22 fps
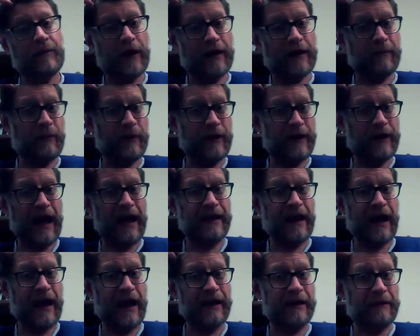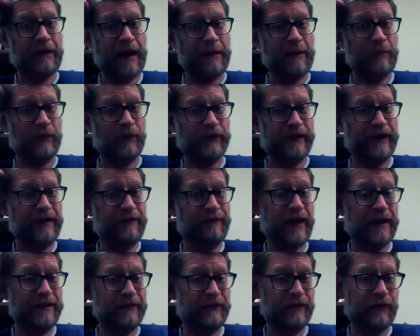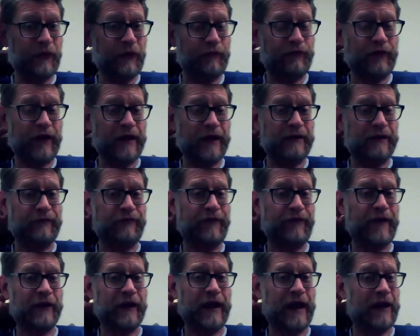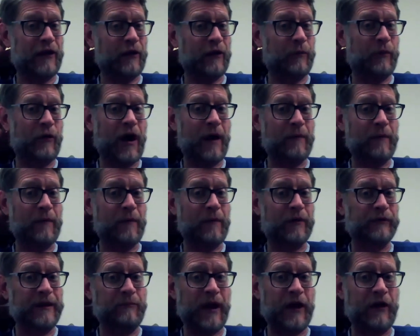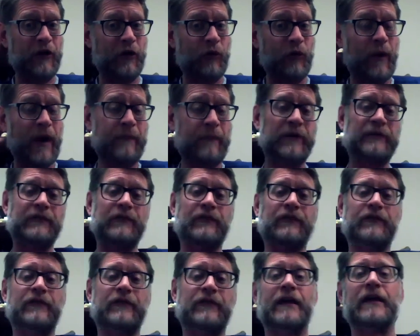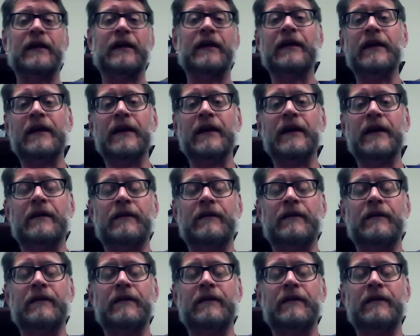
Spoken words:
but I believe that Zofran and Phenergan are probably better weapons than